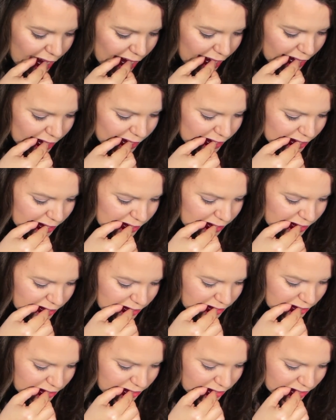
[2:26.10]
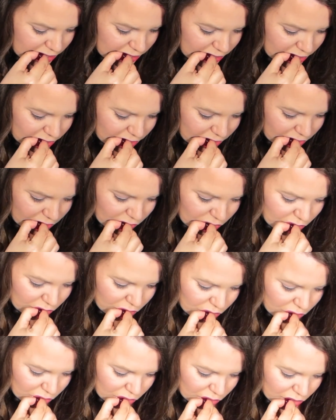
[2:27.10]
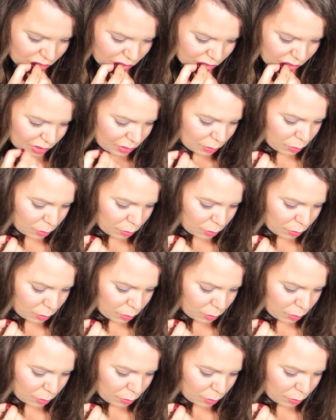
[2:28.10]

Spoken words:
Nothing is said.